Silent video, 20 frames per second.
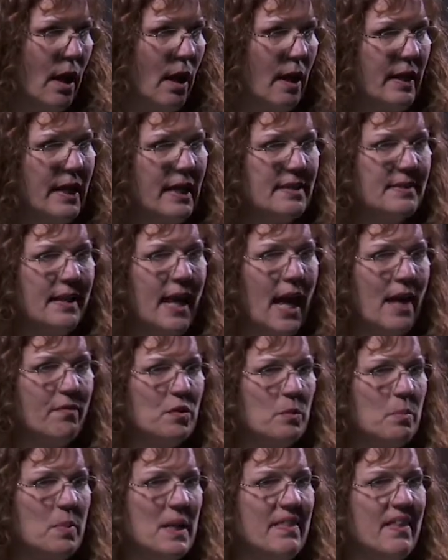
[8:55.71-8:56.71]
It doesn't have
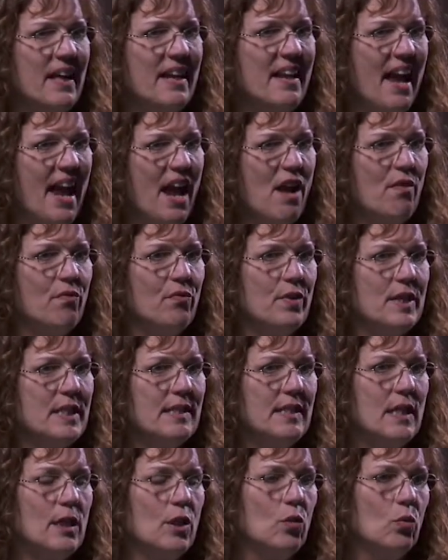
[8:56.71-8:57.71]
to be that every
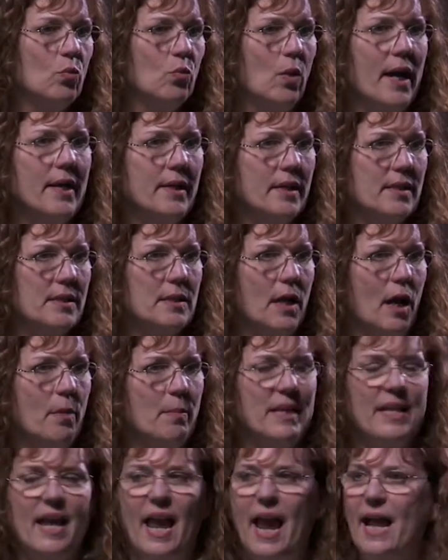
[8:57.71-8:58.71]
single writing
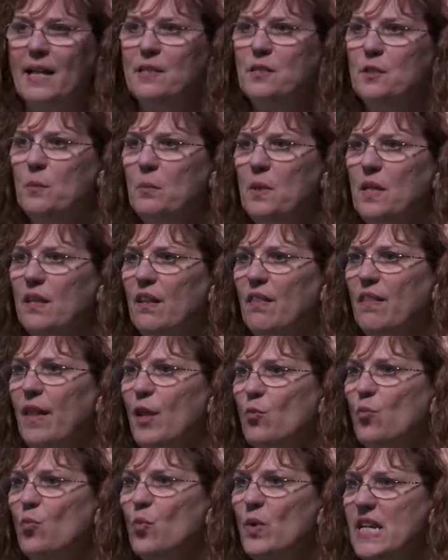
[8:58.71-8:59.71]
assignment has to be that
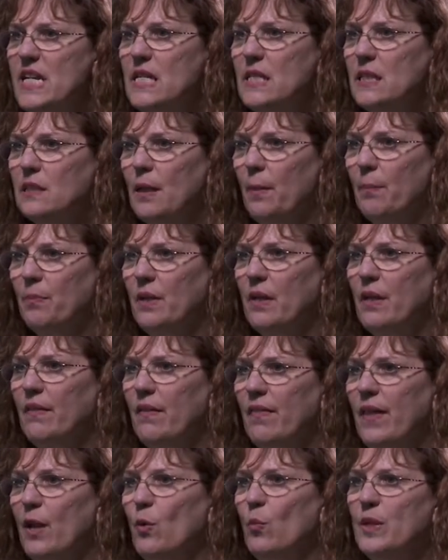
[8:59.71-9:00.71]
they read something and
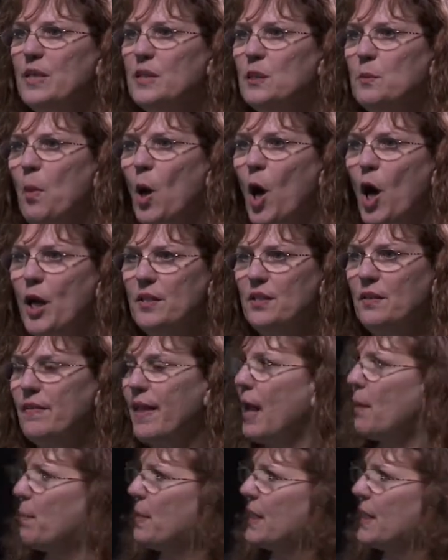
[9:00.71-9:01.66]
then they respond to that,